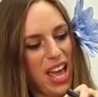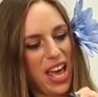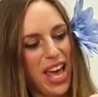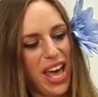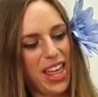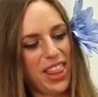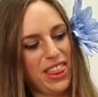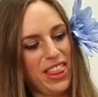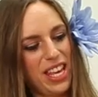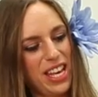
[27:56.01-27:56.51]

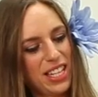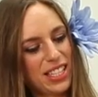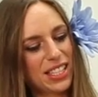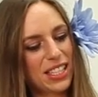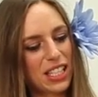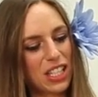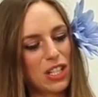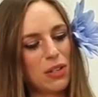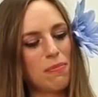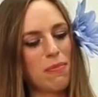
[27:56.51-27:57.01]
And
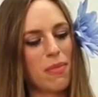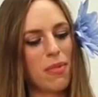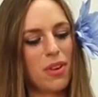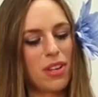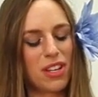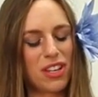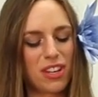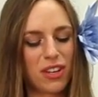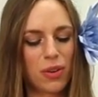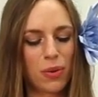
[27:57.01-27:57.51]
this, you,
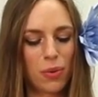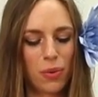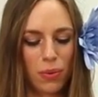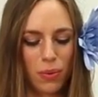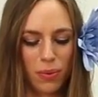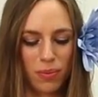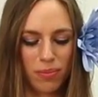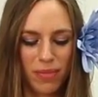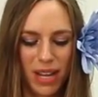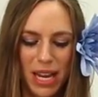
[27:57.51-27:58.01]
you
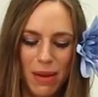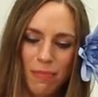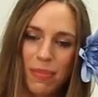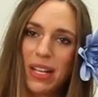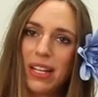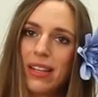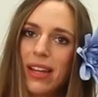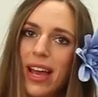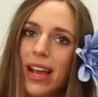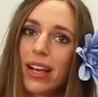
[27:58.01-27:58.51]
might
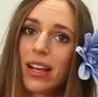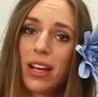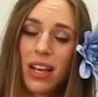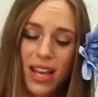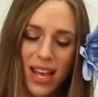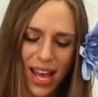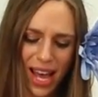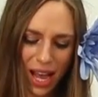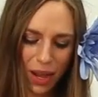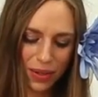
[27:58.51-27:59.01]
be like,
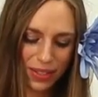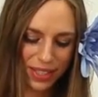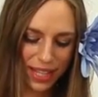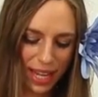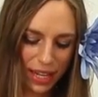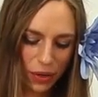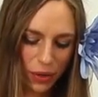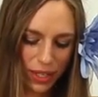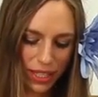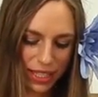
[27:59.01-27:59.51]
how is
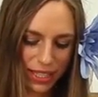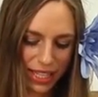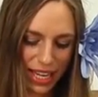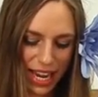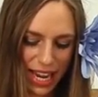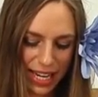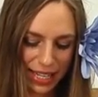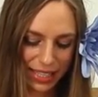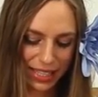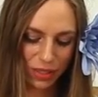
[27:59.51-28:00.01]
that going to
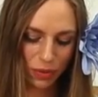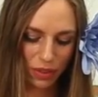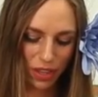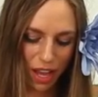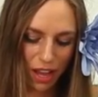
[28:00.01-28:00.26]
taste with